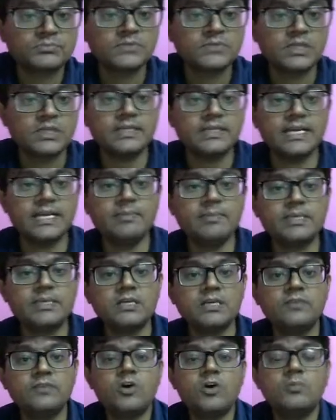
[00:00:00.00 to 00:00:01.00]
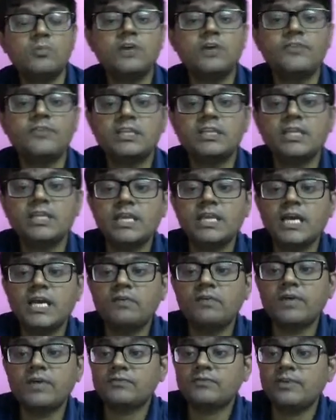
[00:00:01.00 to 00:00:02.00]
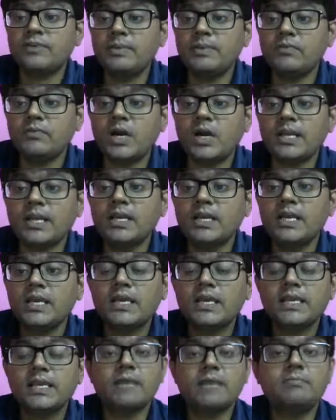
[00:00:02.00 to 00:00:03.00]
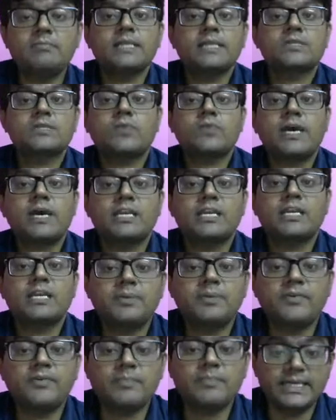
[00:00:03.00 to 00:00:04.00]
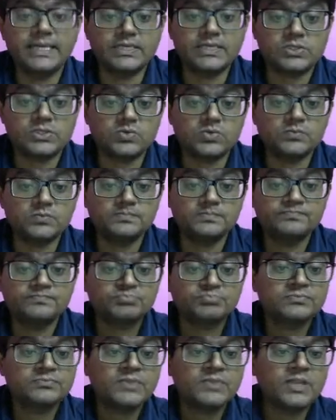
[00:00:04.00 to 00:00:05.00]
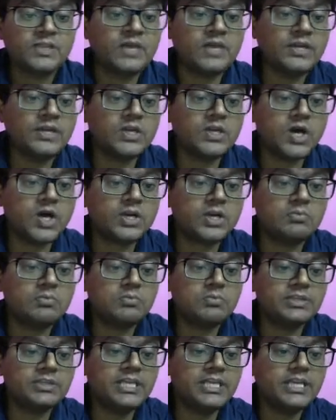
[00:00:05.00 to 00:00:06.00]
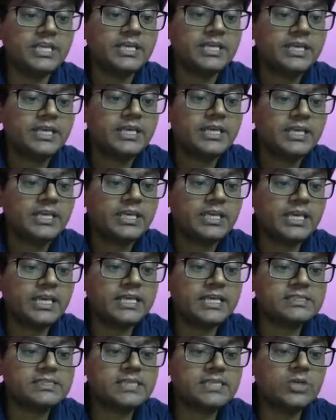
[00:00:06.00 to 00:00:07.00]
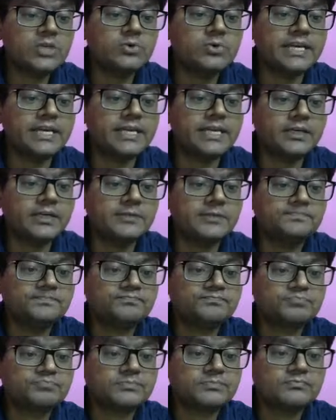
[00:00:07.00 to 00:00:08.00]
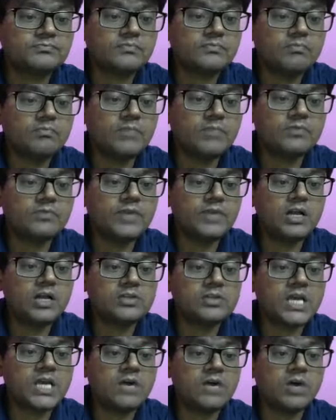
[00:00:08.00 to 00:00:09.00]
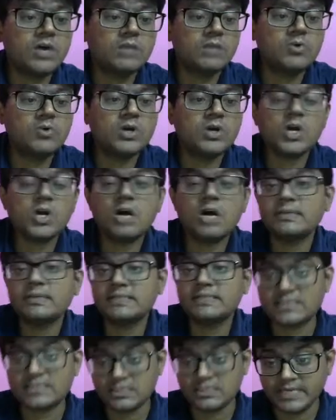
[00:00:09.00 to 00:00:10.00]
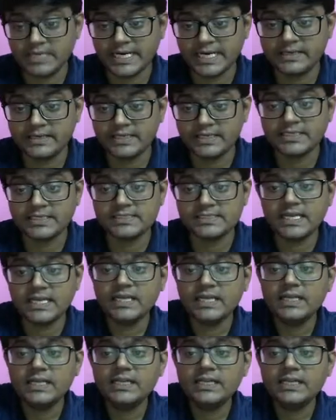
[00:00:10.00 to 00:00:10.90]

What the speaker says: The dimensional formula for the work will be what? ML square T power minus 2. Now we talked about the SI unit, but we also have one more common system, right? That is the